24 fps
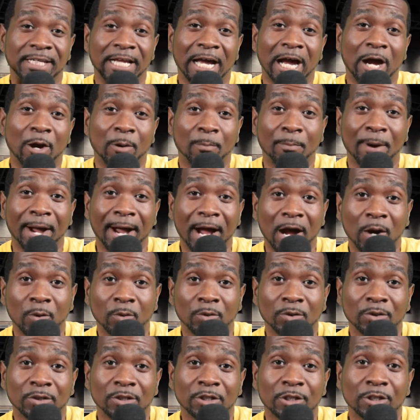in our
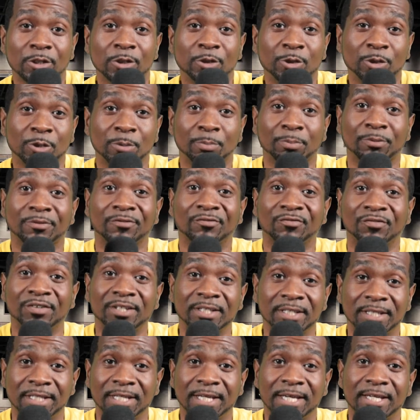power to
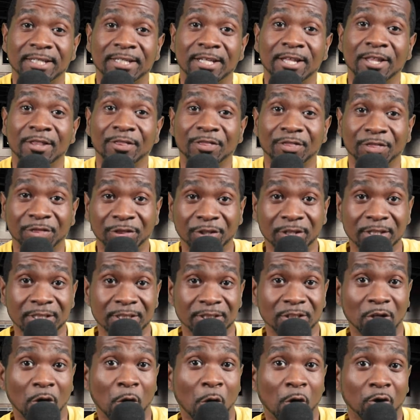prevent that,
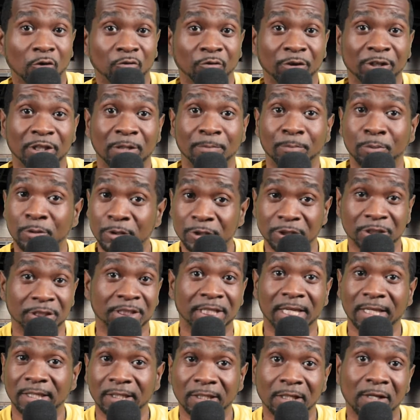thus already
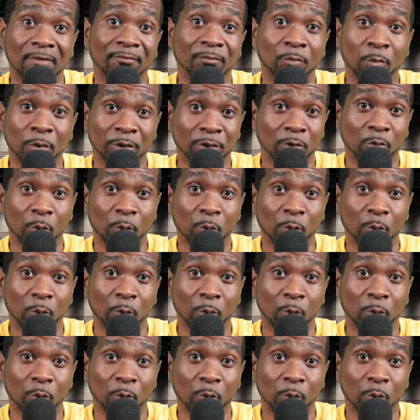pushing that loved one